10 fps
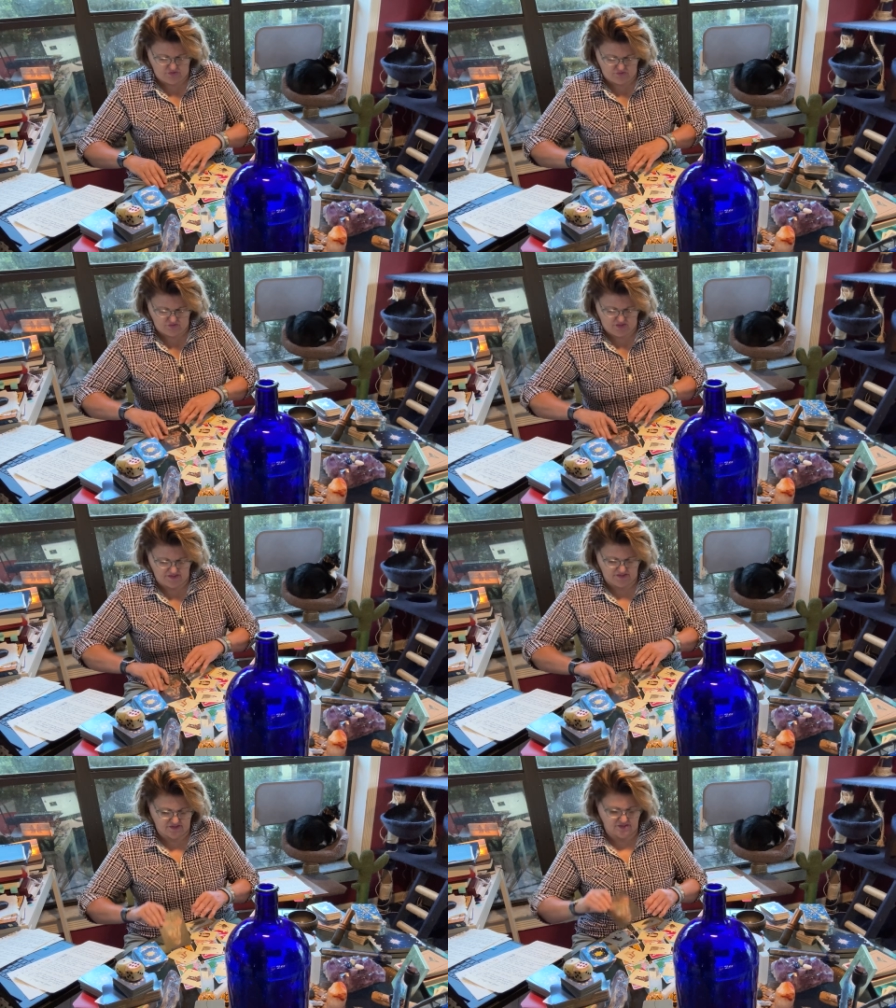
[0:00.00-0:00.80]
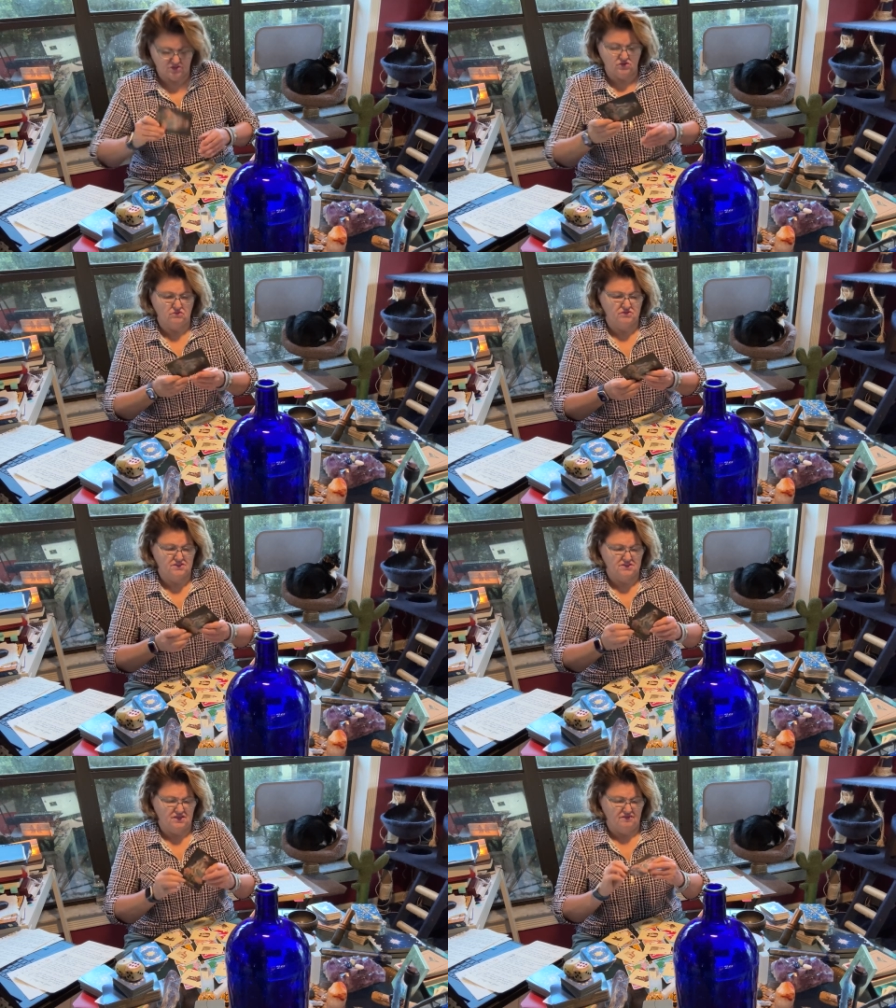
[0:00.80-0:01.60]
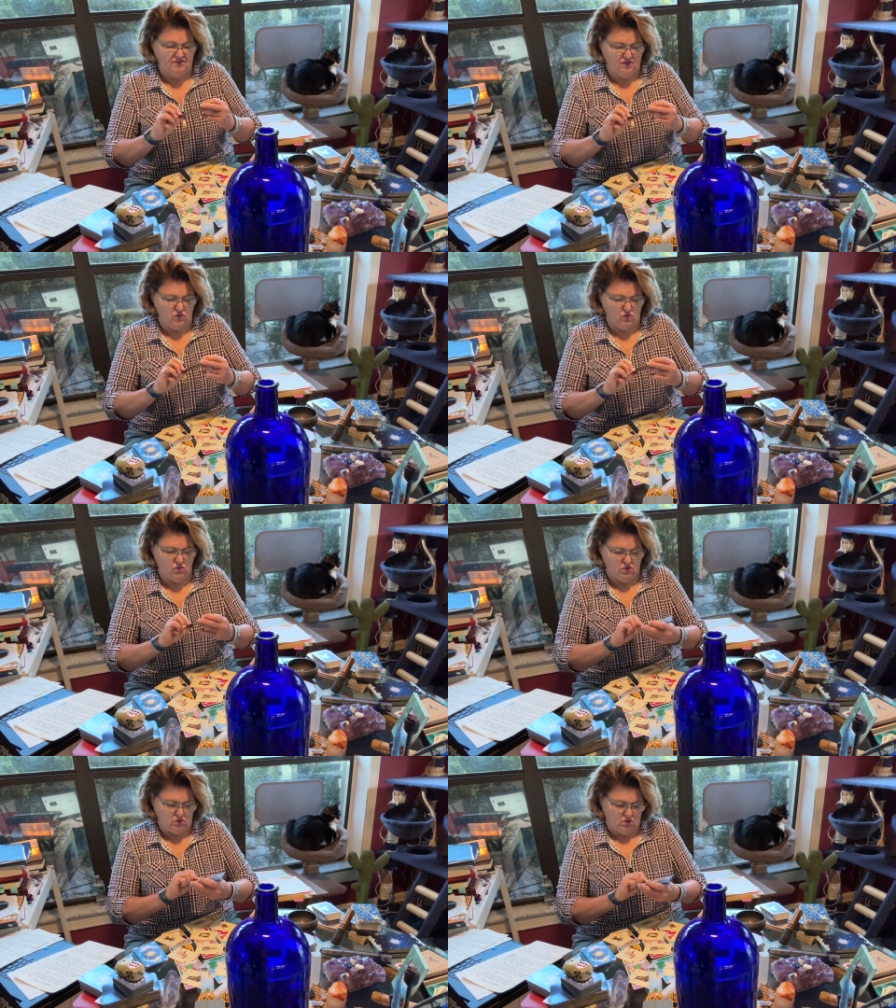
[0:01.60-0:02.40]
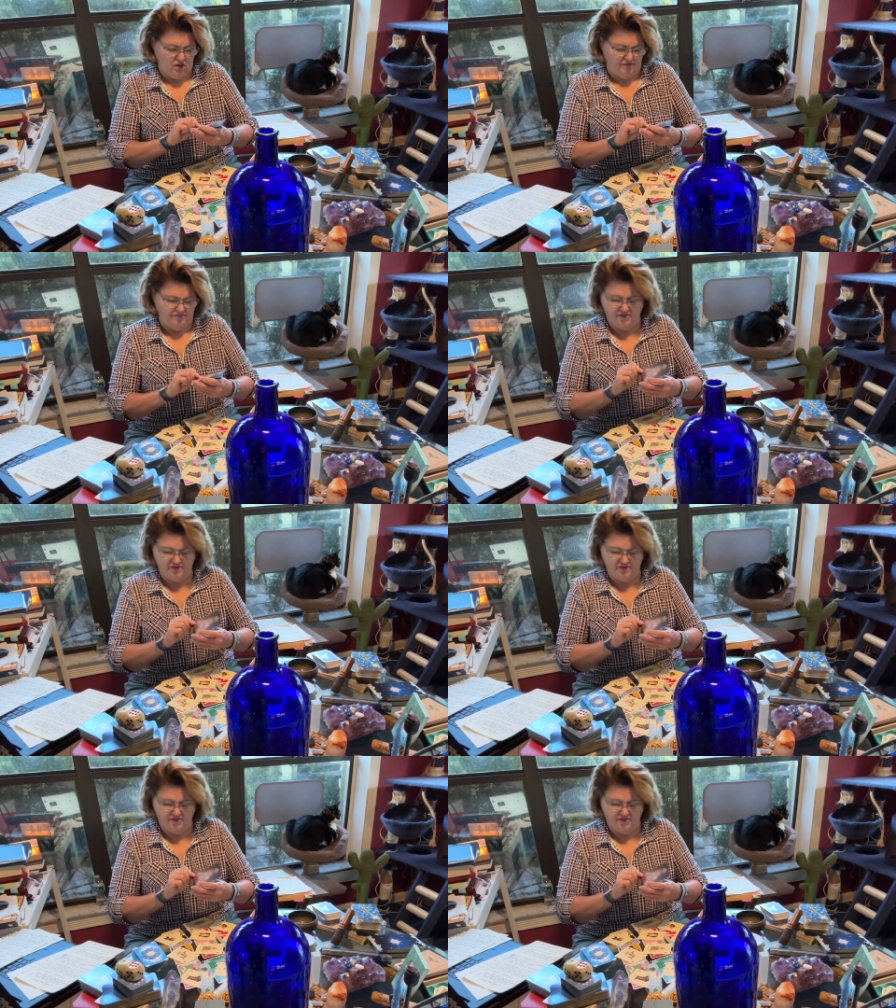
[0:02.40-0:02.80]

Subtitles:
You got this. So you received the Oracle of the